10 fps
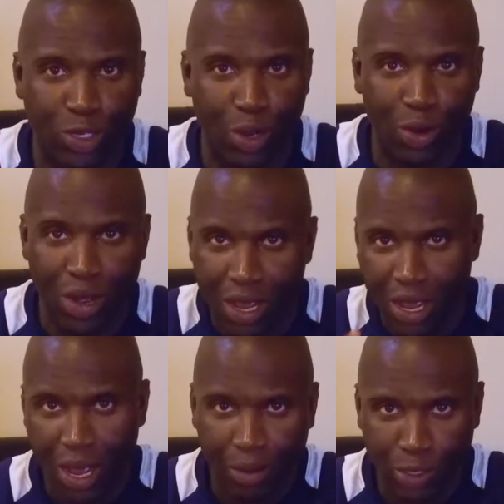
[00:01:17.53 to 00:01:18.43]
So
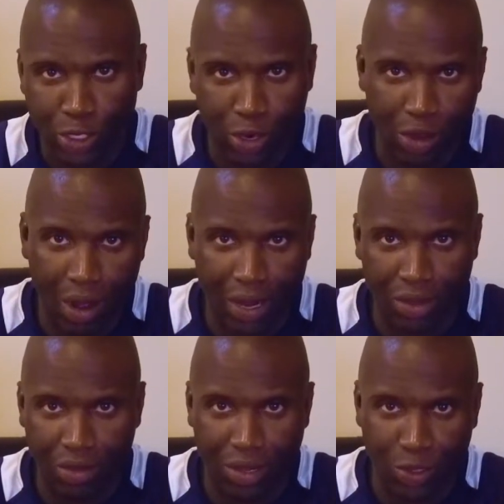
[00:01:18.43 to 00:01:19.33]
I'm gonna show you all how to
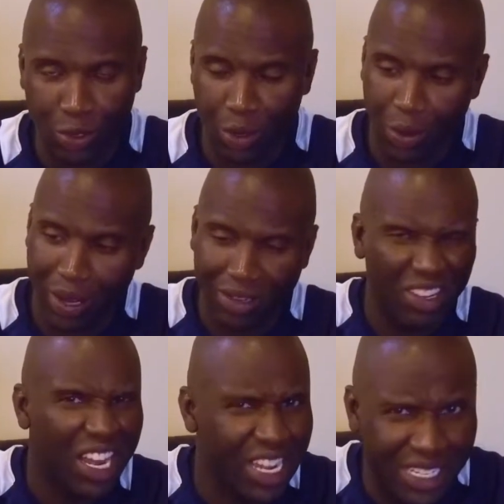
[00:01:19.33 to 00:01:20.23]
do this real quick.
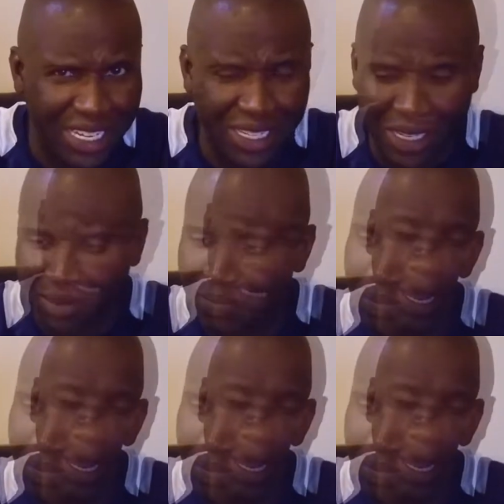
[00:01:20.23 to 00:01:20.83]
It's easy.